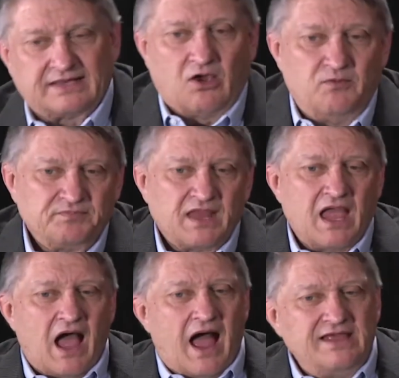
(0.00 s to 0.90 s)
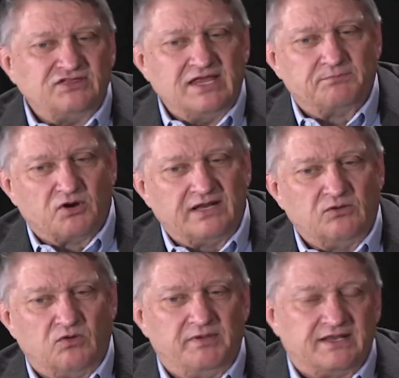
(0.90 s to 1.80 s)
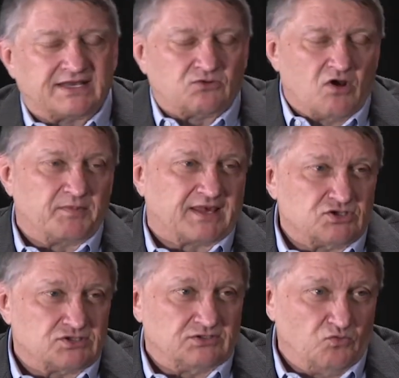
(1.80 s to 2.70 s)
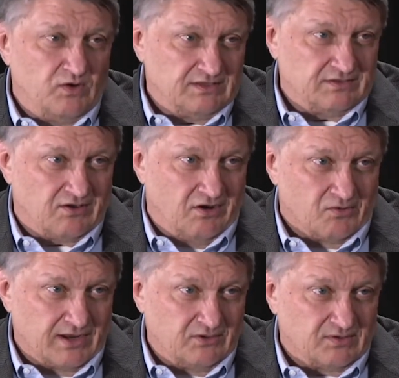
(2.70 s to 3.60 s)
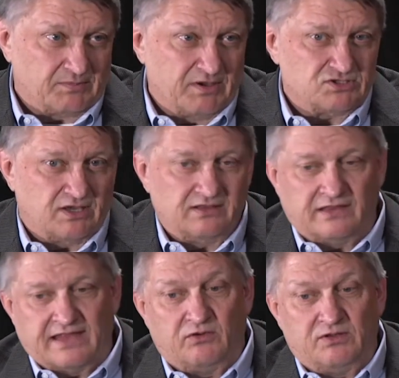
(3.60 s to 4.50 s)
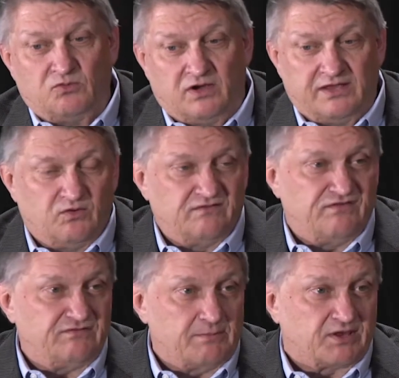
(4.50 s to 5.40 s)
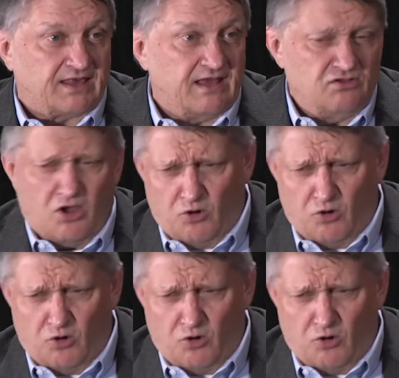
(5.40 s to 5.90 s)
So I think Bernie will be in a strong position to win Colorado, especially now. Will he win 50%?